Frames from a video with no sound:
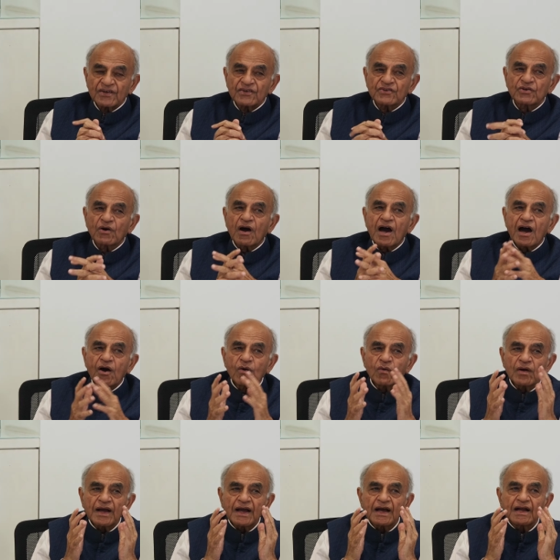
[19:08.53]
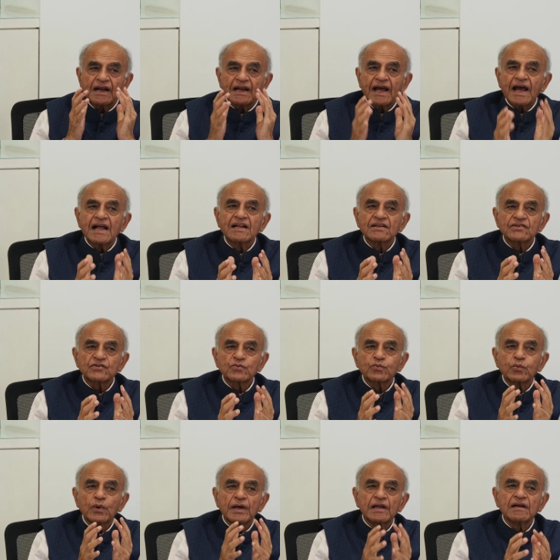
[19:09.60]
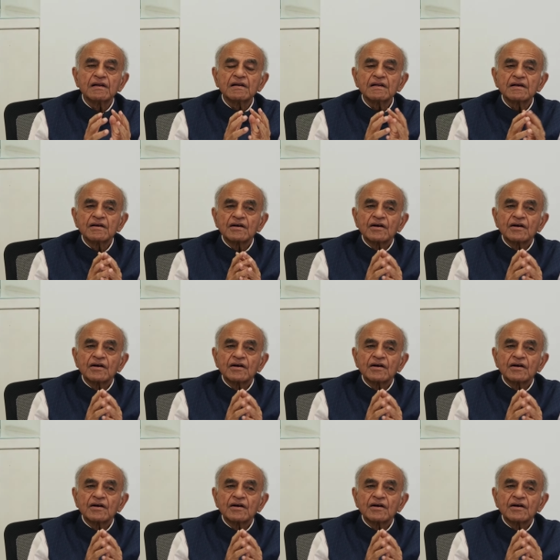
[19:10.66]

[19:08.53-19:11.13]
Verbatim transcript: So, how else will